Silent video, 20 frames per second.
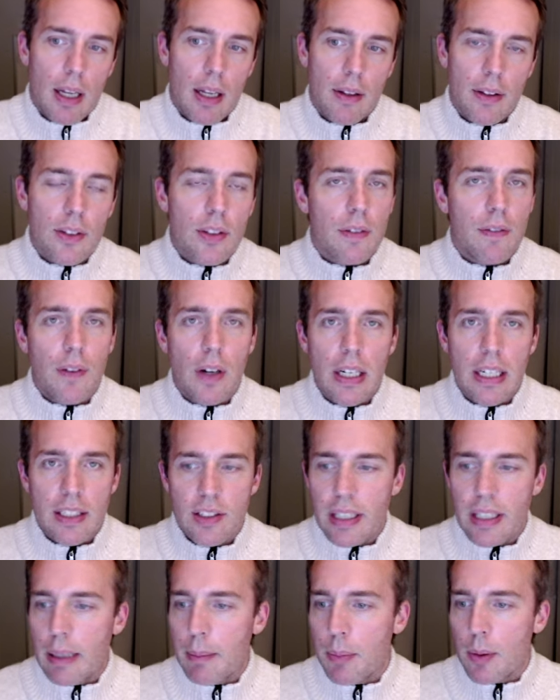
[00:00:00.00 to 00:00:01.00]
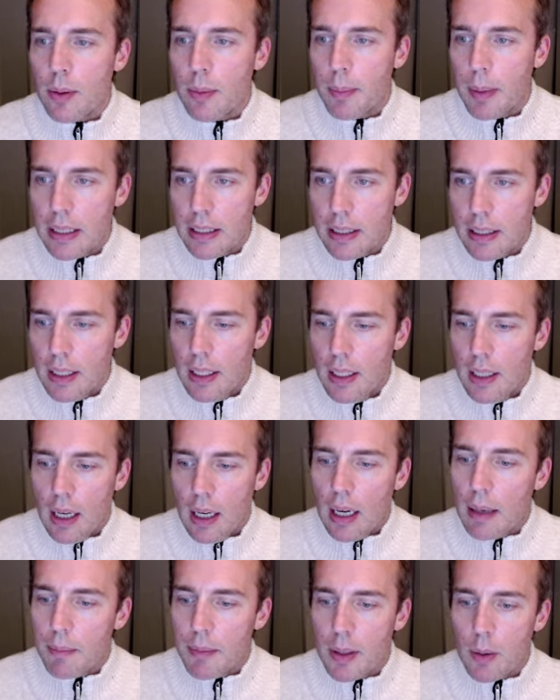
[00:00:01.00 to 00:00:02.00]
It's a fun example, but
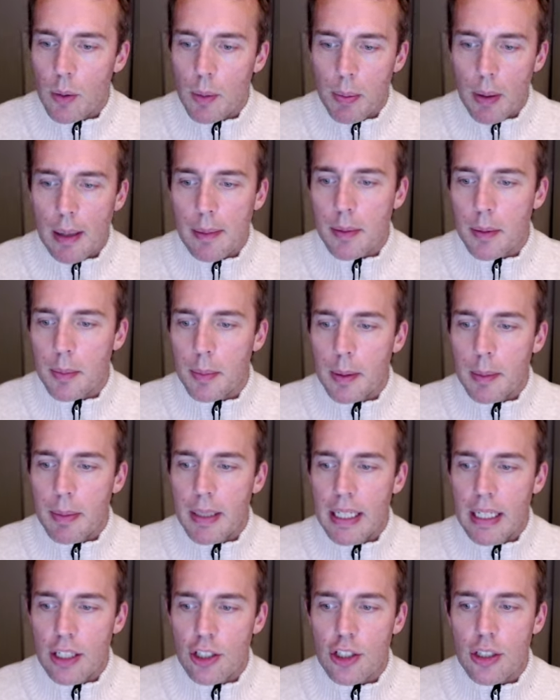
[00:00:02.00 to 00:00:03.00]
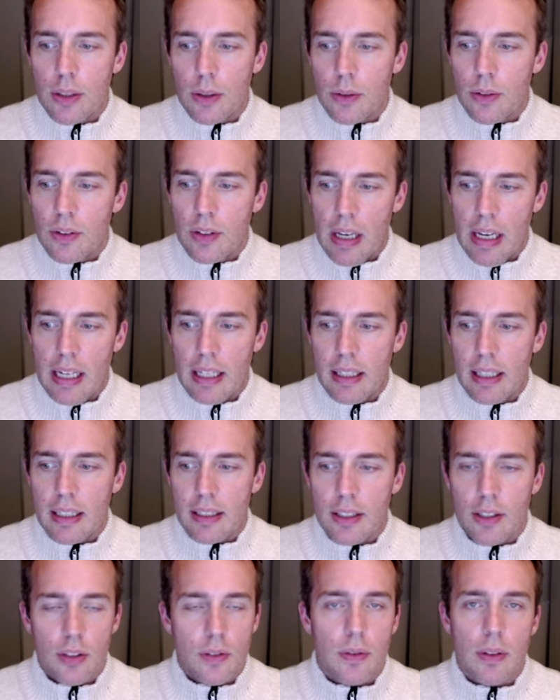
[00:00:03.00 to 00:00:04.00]
there would probably be issues saying
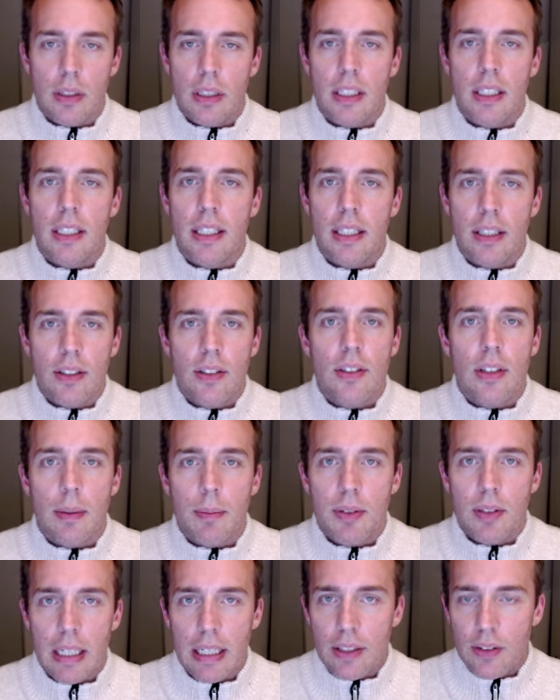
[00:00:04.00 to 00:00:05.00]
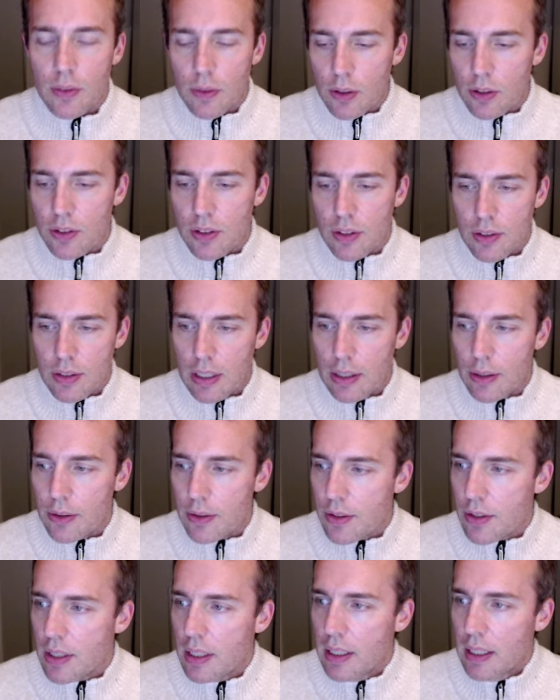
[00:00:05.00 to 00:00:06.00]
that there's validity to some states versus
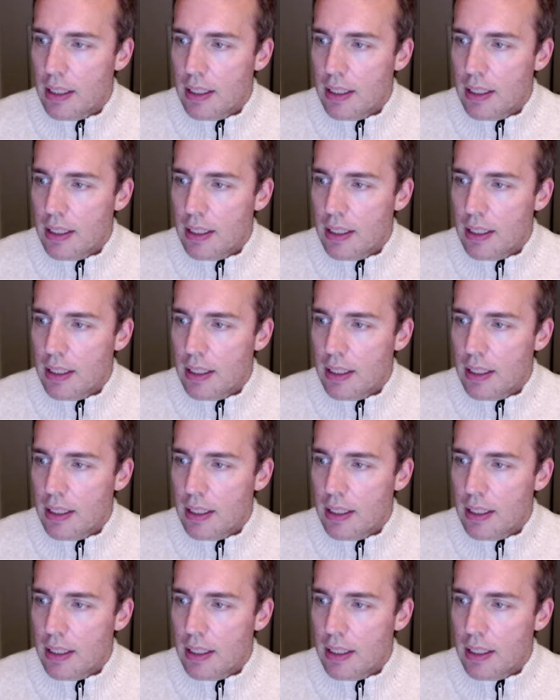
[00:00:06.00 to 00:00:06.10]
others.